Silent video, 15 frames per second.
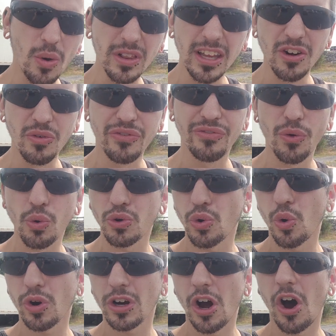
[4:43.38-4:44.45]
a little
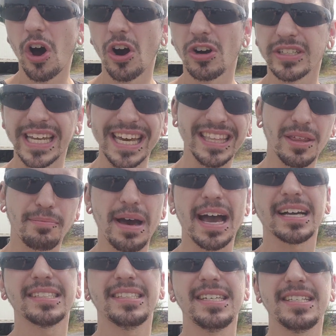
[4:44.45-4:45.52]
four-door car, take the
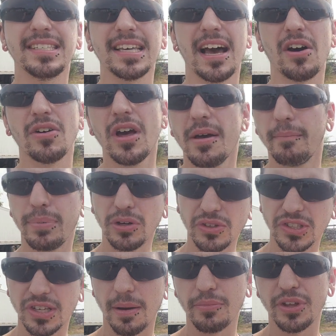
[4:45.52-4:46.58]
back seats out, build
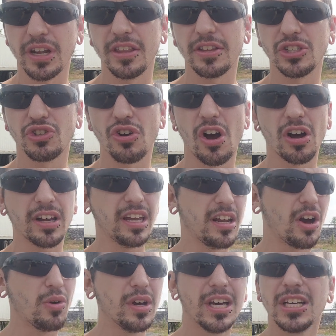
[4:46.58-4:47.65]
something in the trunk, you
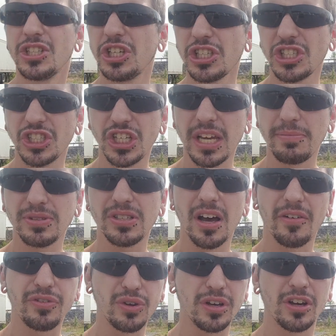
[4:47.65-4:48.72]
know, just cheap
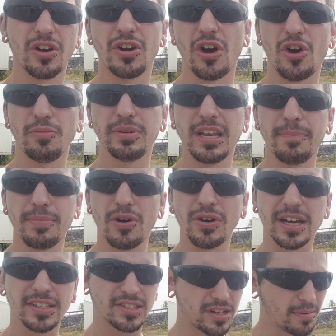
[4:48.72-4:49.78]
stuff. You can go to Home Depot,
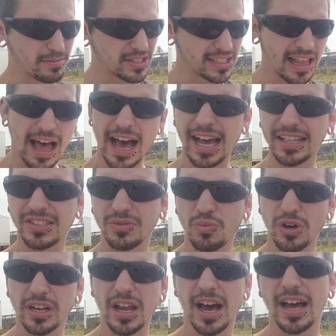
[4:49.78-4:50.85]
get some slides and
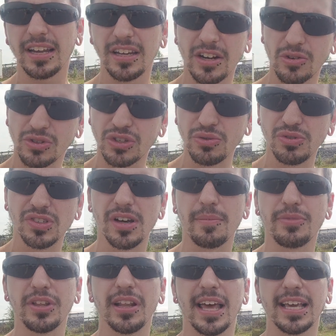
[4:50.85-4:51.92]
whatnot, you know, do
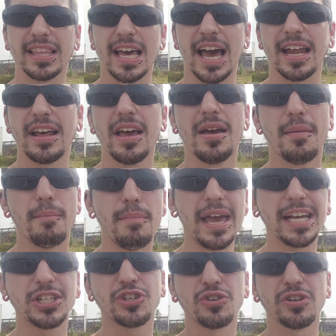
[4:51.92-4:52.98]
something like that.
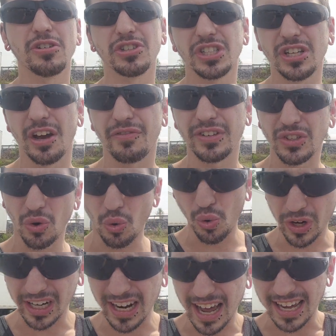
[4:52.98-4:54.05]
Make sure your stuff is
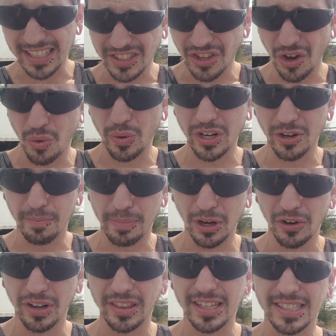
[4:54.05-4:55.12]
organized though when you're
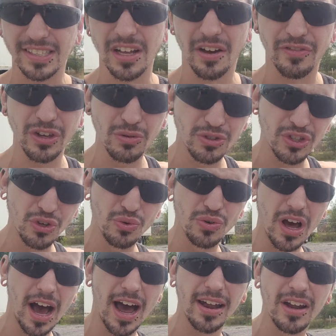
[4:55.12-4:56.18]
building this stuff. You do
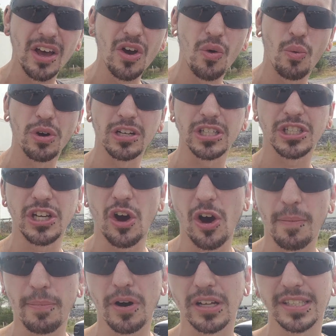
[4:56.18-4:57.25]
not want to show
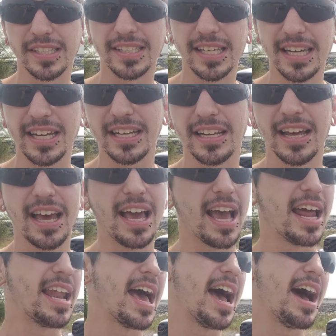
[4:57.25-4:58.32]
up on scene
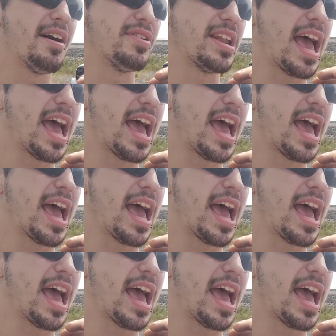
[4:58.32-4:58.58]
and have an